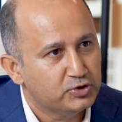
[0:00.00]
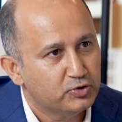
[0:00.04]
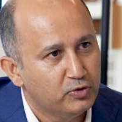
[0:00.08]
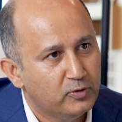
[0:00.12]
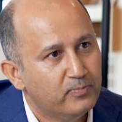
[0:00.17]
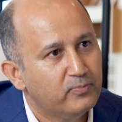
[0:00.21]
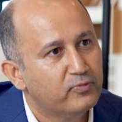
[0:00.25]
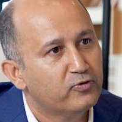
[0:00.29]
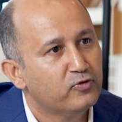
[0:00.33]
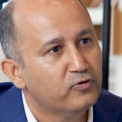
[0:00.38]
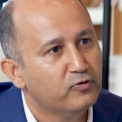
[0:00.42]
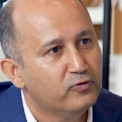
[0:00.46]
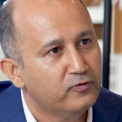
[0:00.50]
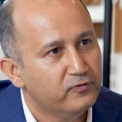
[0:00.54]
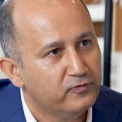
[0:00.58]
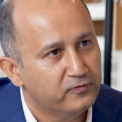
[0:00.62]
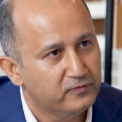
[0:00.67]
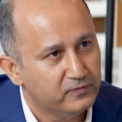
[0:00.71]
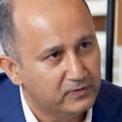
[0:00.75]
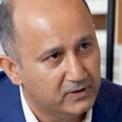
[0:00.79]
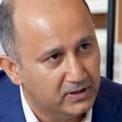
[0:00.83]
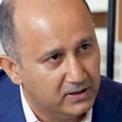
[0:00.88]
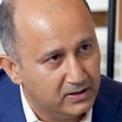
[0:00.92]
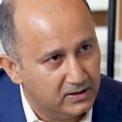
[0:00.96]
to
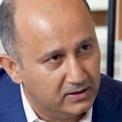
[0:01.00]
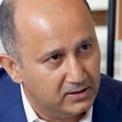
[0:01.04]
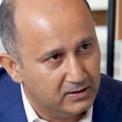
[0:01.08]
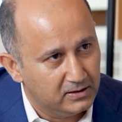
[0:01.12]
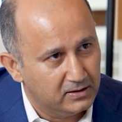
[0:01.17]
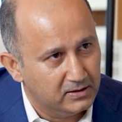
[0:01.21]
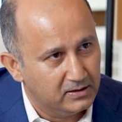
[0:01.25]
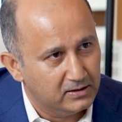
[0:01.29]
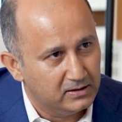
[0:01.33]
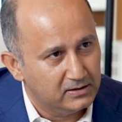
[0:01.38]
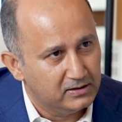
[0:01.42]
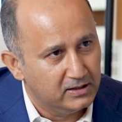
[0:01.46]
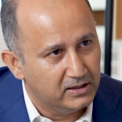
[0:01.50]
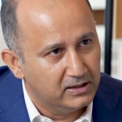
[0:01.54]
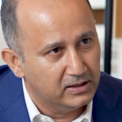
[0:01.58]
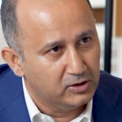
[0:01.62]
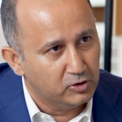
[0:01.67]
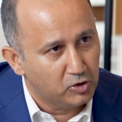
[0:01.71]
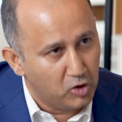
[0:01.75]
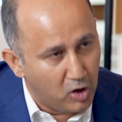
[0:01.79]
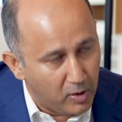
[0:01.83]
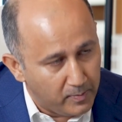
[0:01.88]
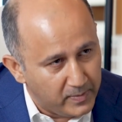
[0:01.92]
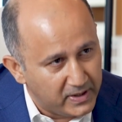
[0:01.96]
improve the
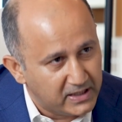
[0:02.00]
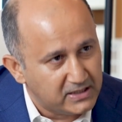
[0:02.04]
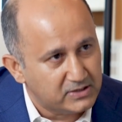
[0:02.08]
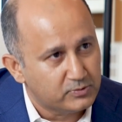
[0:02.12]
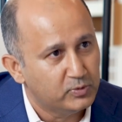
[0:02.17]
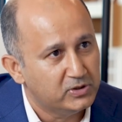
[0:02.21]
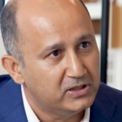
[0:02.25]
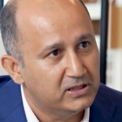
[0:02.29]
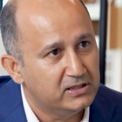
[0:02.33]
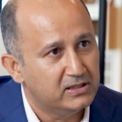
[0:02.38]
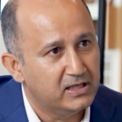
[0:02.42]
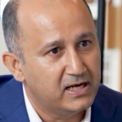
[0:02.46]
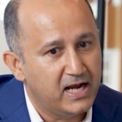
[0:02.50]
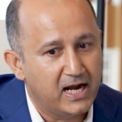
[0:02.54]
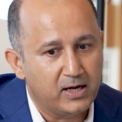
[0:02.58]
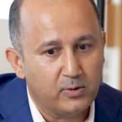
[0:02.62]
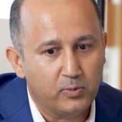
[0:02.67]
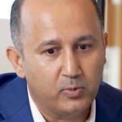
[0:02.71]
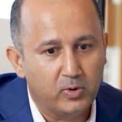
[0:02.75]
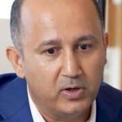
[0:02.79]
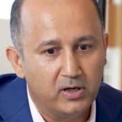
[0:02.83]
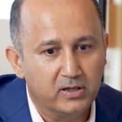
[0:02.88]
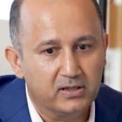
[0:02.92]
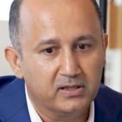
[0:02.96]
economics within the
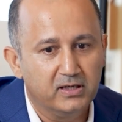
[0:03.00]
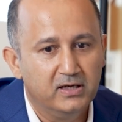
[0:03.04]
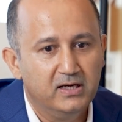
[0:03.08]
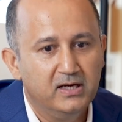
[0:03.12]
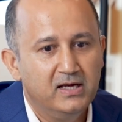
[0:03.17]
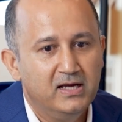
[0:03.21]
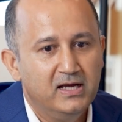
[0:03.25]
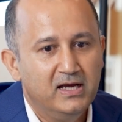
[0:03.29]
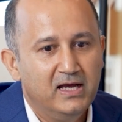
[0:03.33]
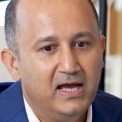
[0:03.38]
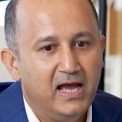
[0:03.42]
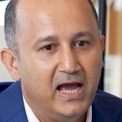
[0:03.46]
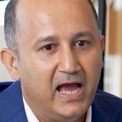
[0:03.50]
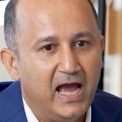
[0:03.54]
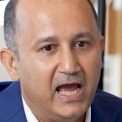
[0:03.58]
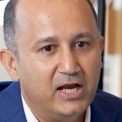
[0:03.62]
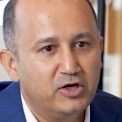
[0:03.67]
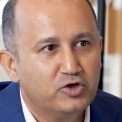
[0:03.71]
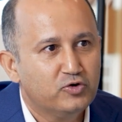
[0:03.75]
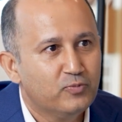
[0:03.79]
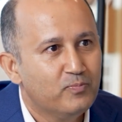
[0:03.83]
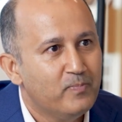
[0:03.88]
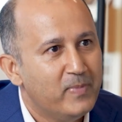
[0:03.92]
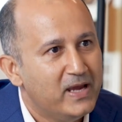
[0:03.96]
network,
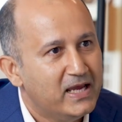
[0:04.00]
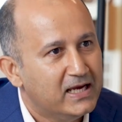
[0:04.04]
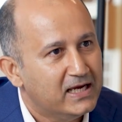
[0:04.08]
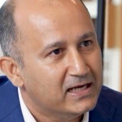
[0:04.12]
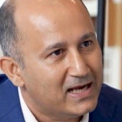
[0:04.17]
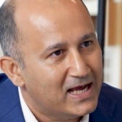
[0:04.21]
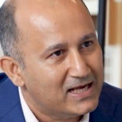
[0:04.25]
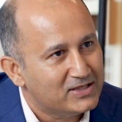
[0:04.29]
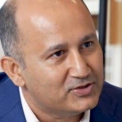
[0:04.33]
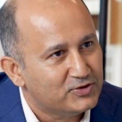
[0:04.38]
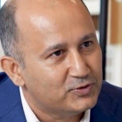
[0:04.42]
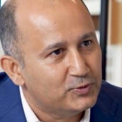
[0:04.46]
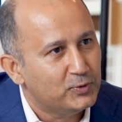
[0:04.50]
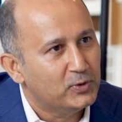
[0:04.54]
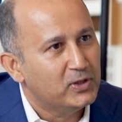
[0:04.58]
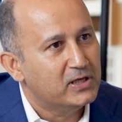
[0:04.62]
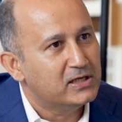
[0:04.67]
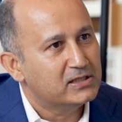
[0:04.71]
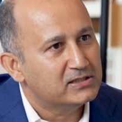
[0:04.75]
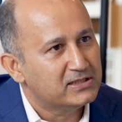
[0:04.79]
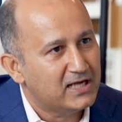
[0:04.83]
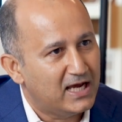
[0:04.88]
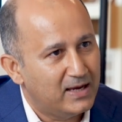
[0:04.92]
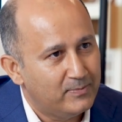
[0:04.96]
and to make it as
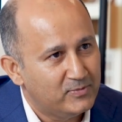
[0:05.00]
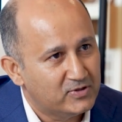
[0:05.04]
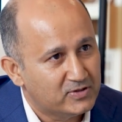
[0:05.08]
real-time